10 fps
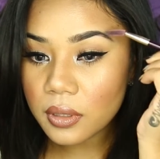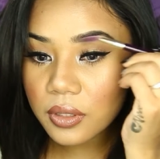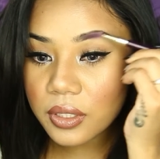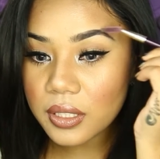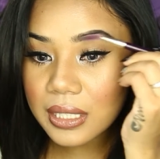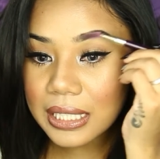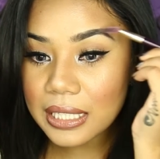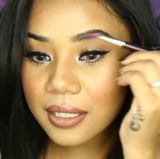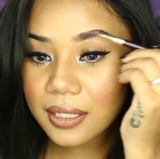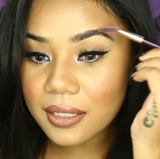As you can
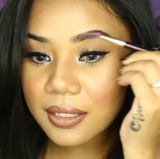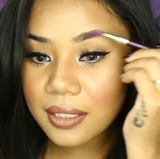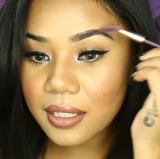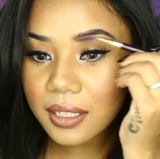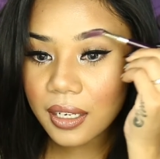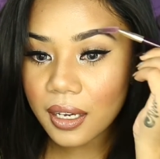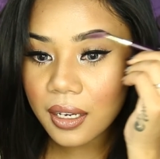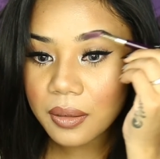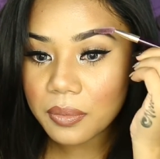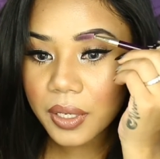see, it's like
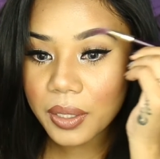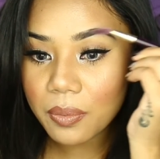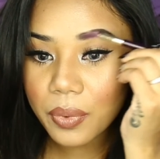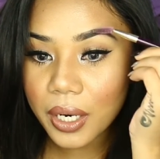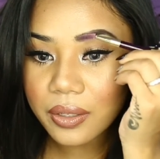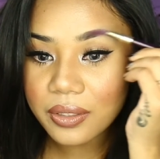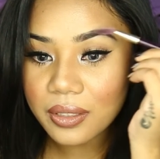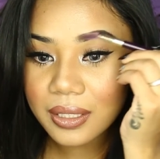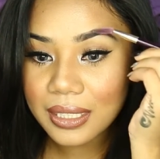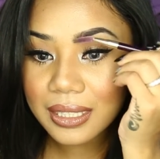my brows
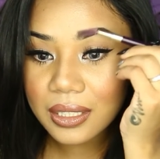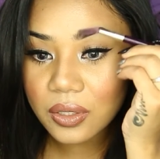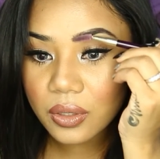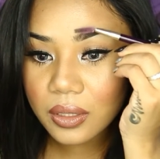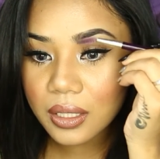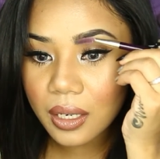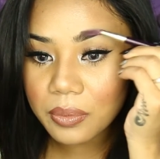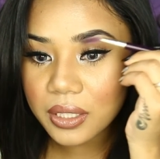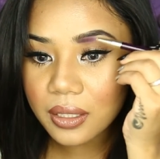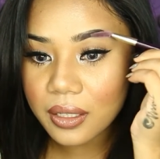are like literally
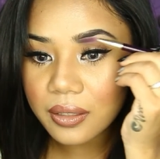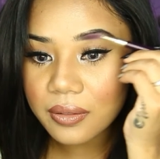coming to life.